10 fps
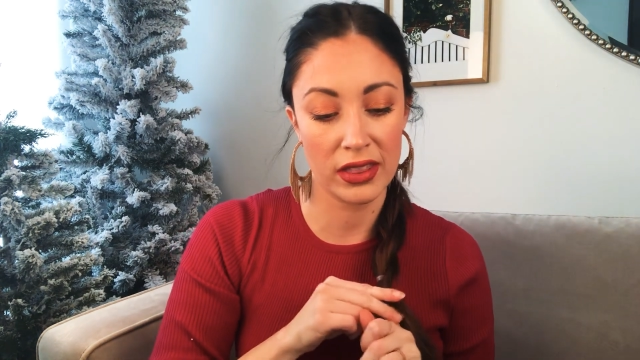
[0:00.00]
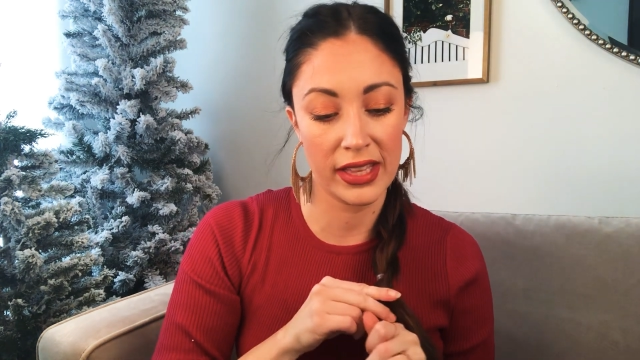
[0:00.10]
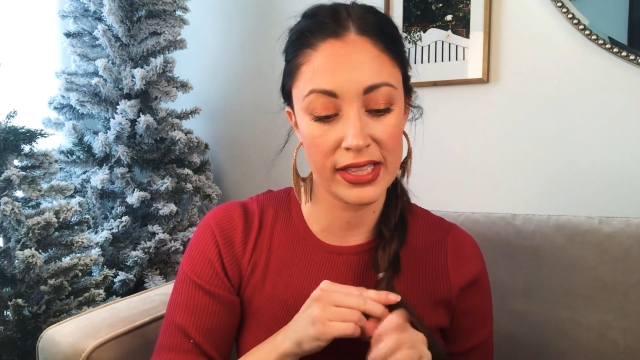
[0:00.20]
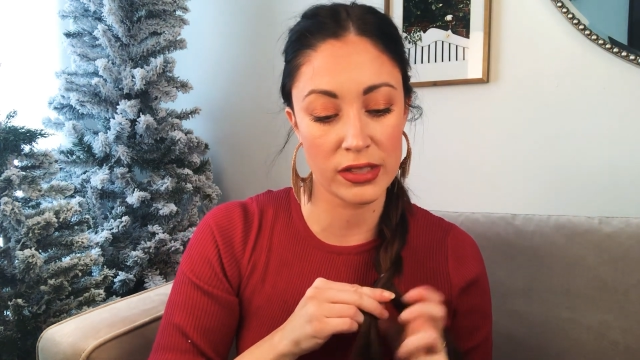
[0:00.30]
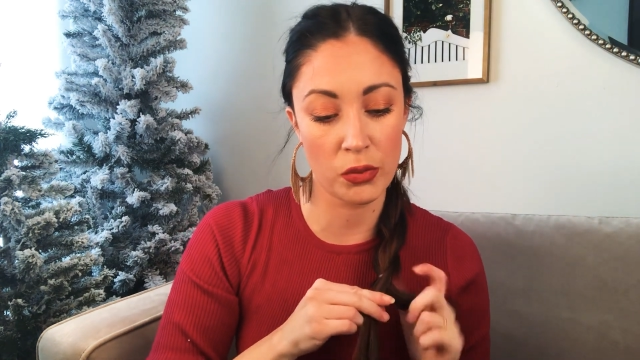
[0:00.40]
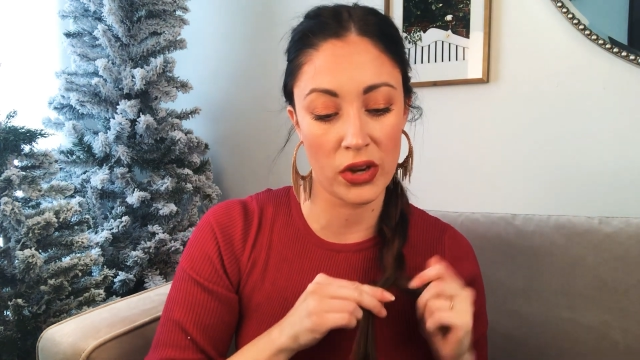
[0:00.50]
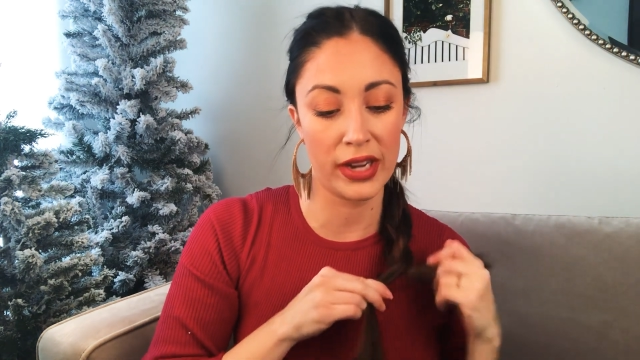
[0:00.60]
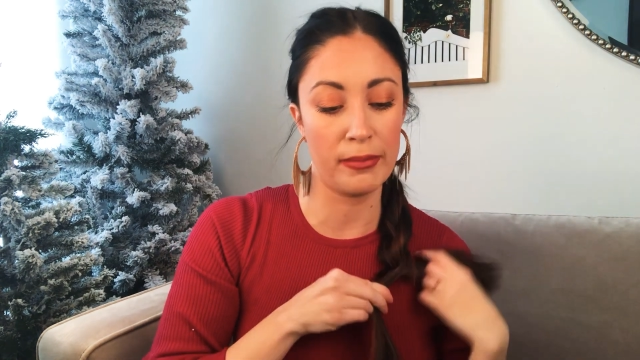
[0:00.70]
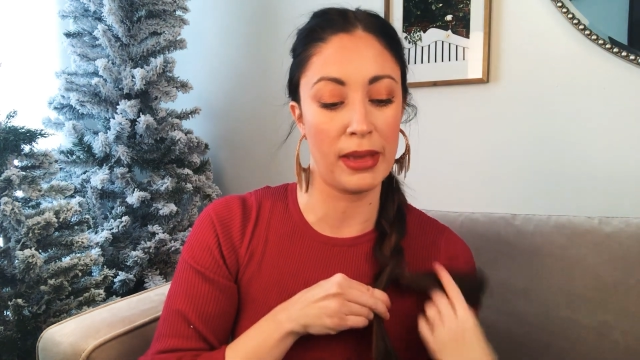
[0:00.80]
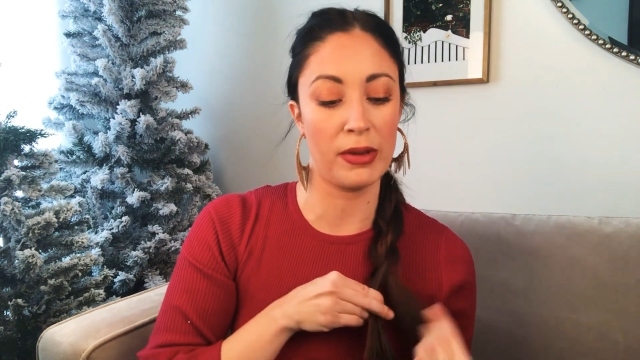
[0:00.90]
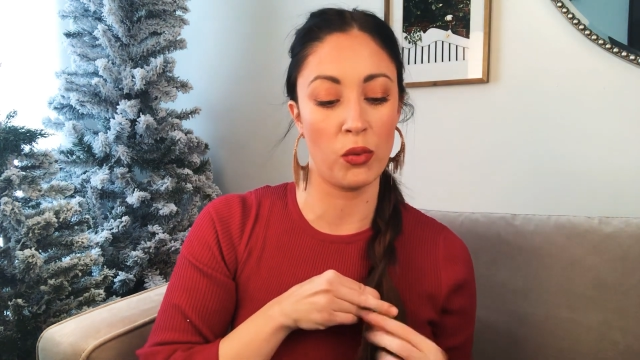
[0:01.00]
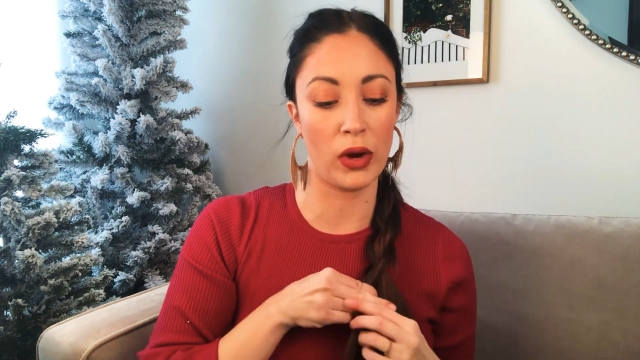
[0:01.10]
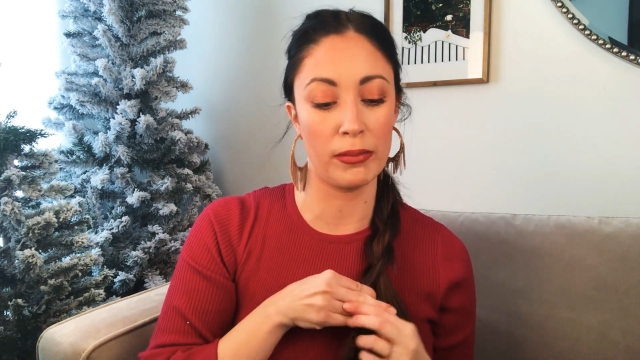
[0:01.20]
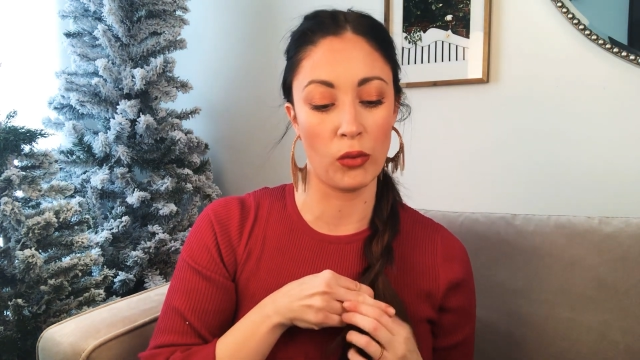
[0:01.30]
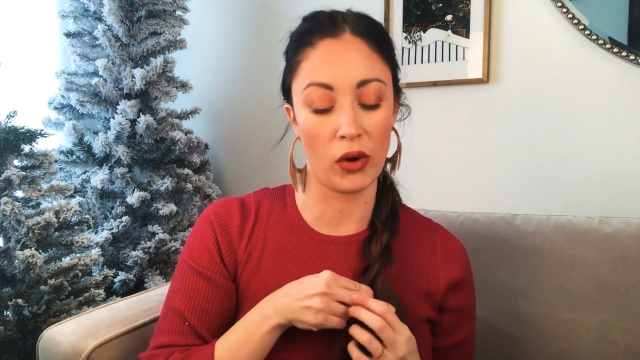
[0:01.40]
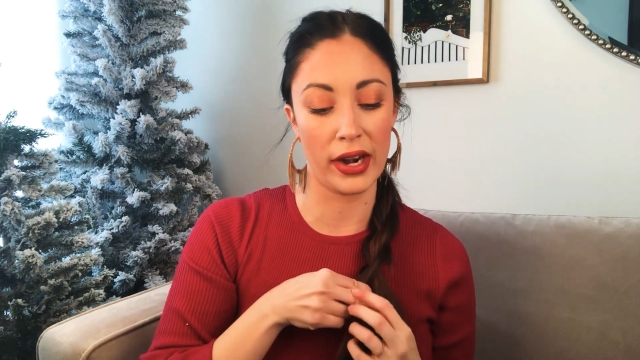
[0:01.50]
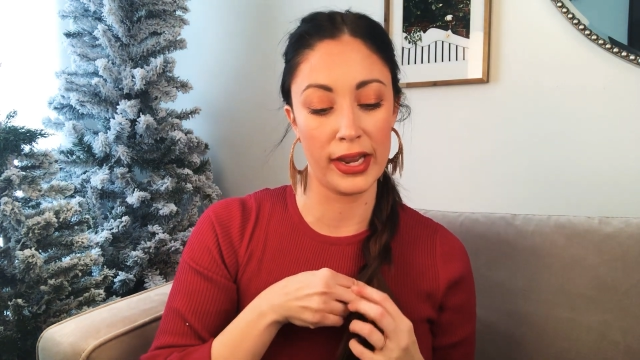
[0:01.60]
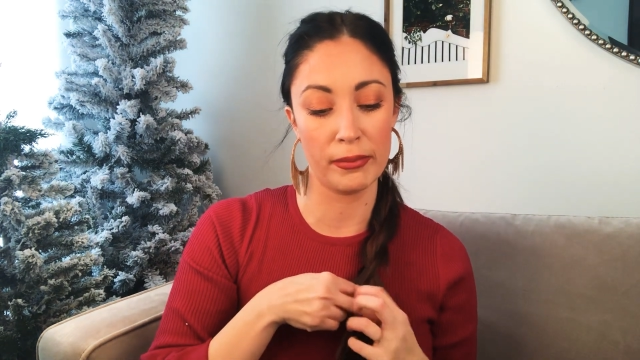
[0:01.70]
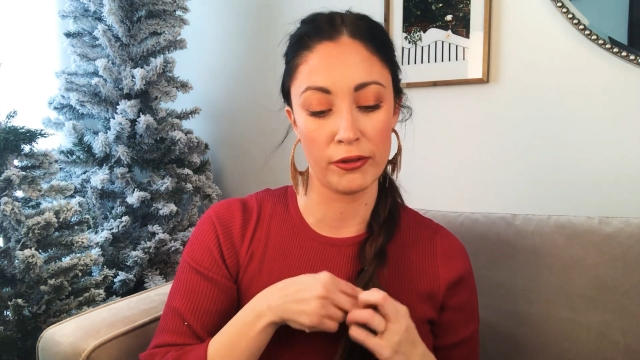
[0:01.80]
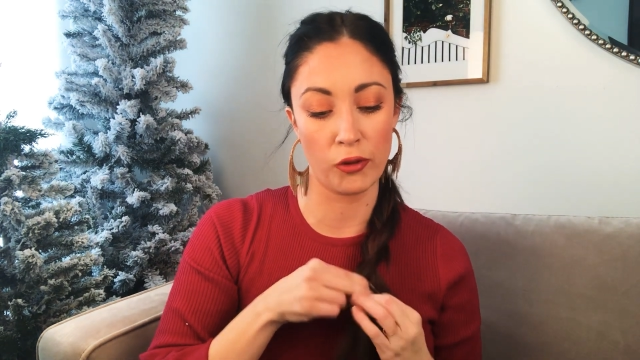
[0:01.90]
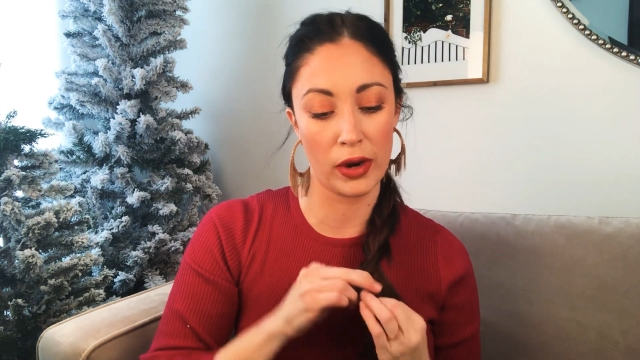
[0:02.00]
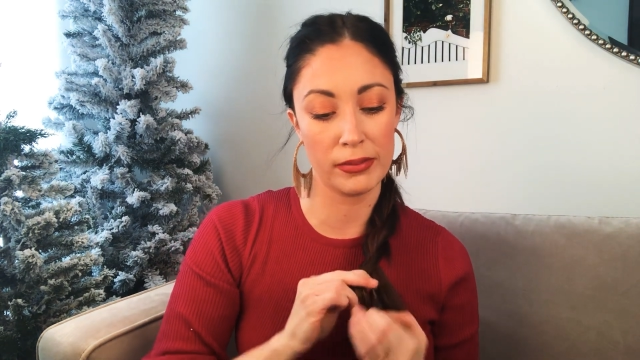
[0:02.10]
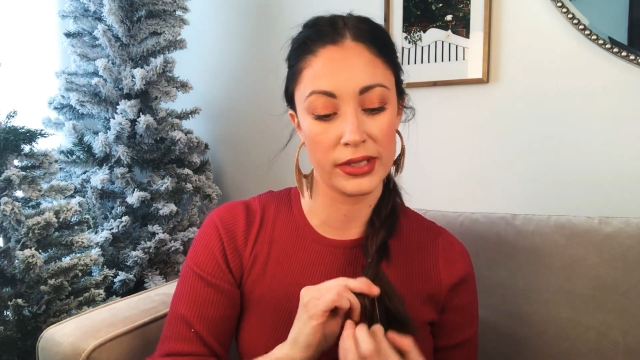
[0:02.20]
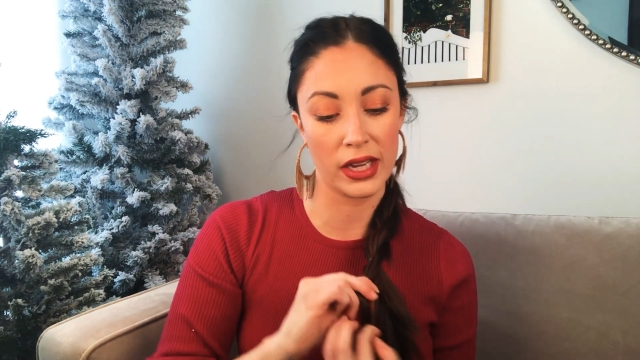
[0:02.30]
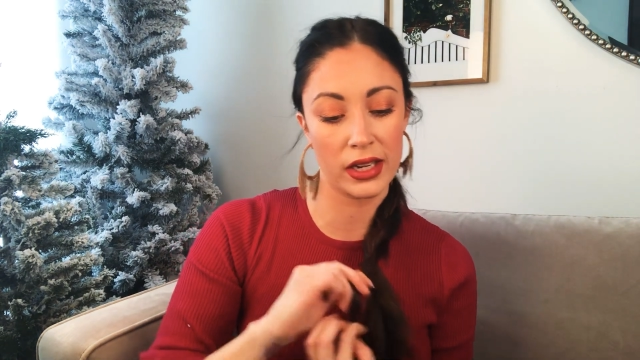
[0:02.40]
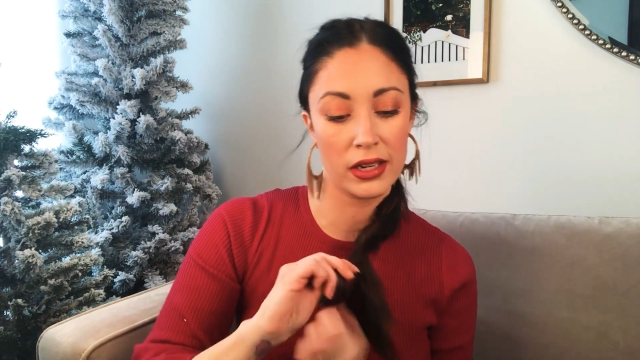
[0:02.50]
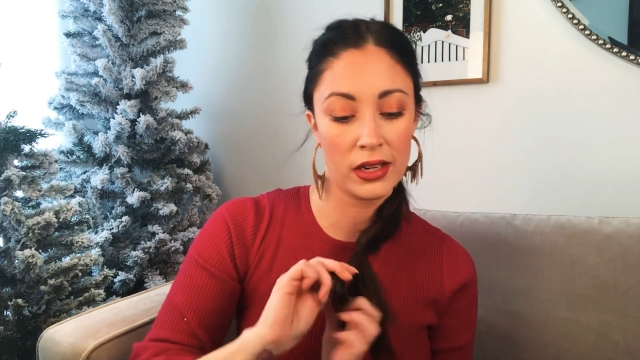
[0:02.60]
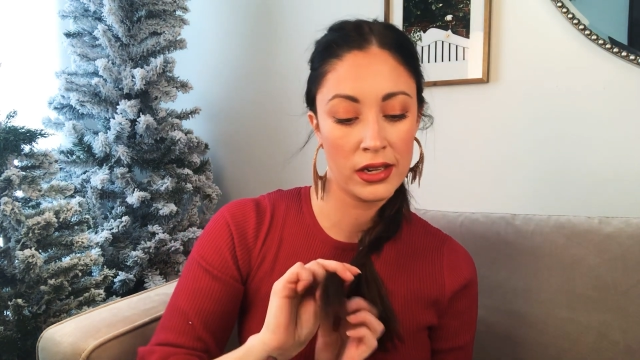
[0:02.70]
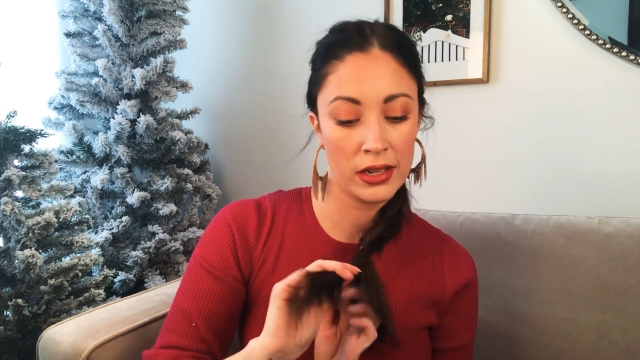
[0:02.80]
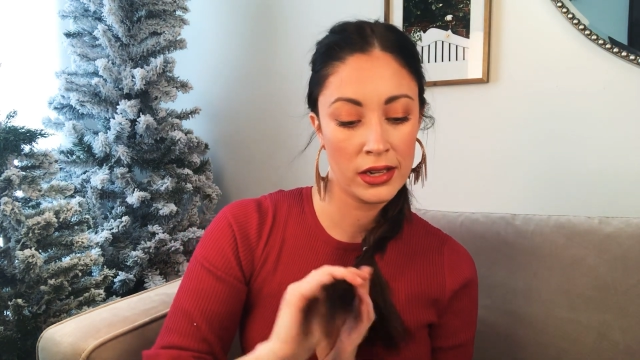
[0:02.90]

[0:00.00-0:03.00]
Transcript: this one and maybe one more in before I'm done.